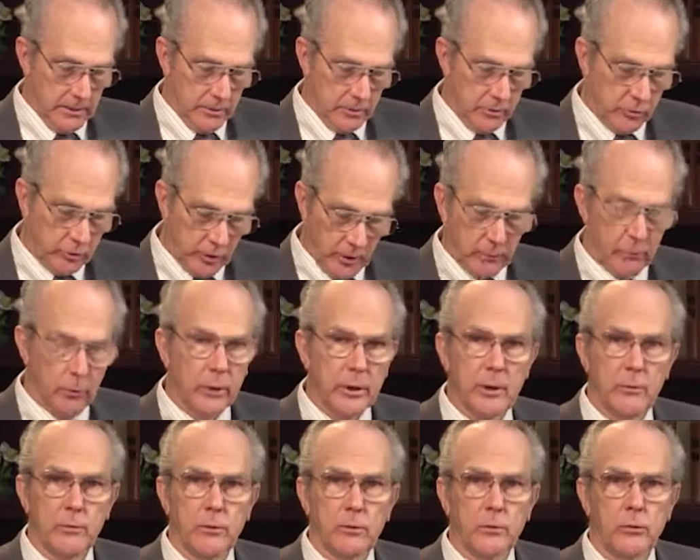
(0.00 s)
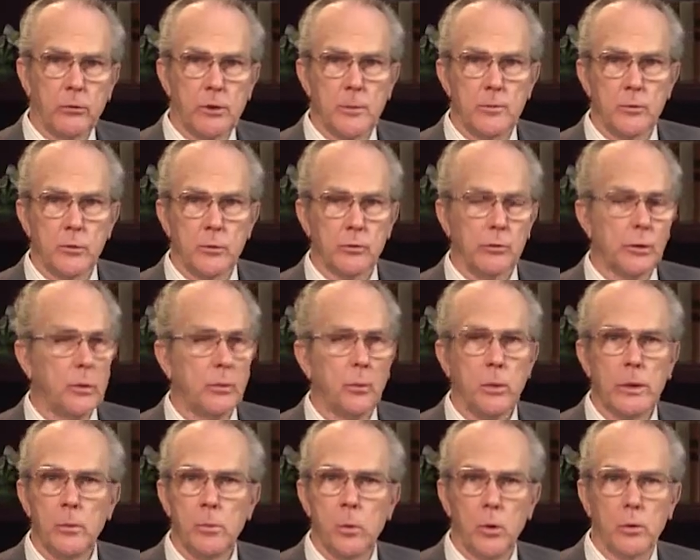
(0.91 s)
Several different scriptures, and
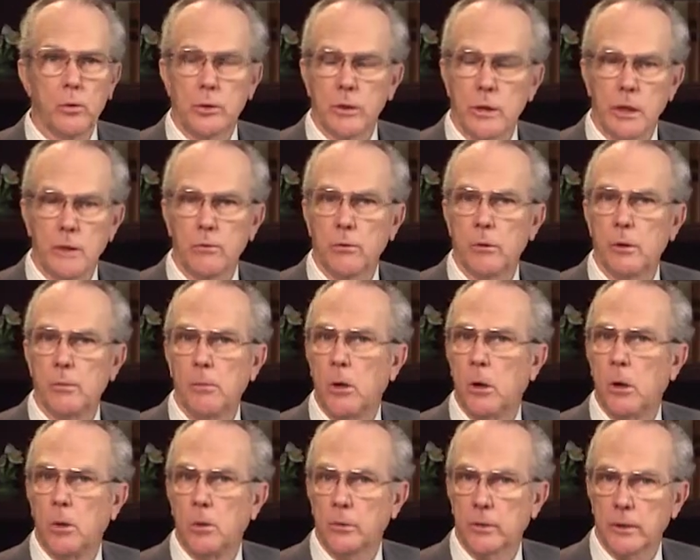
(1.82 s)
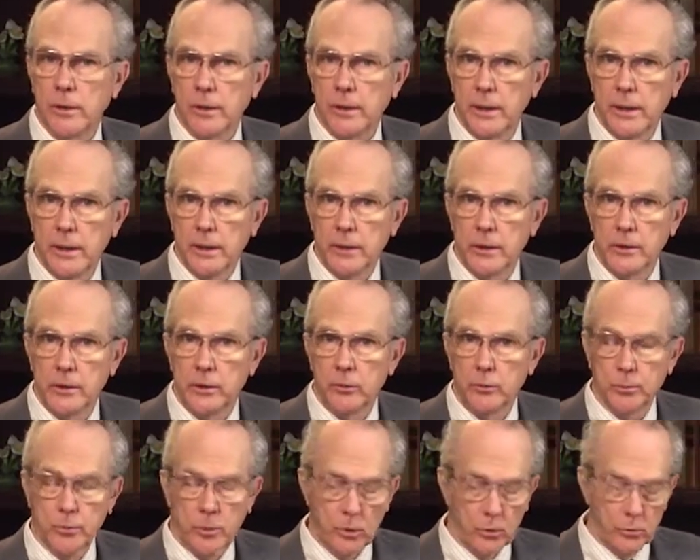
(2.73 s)
we won't cover them all today in
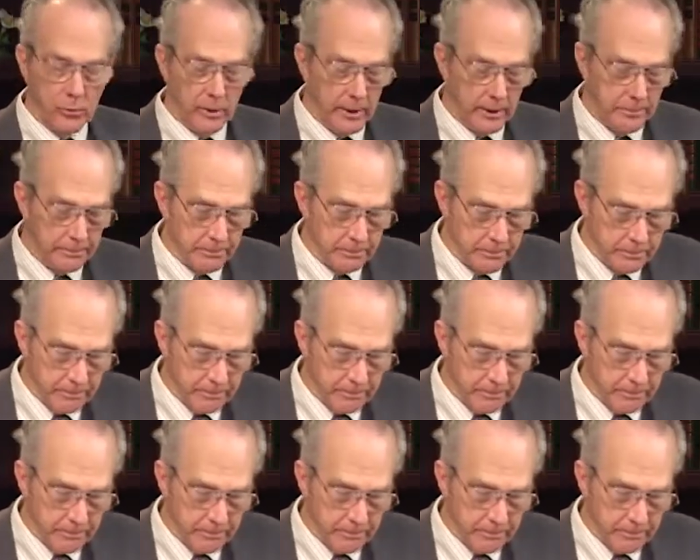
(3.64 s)
this program.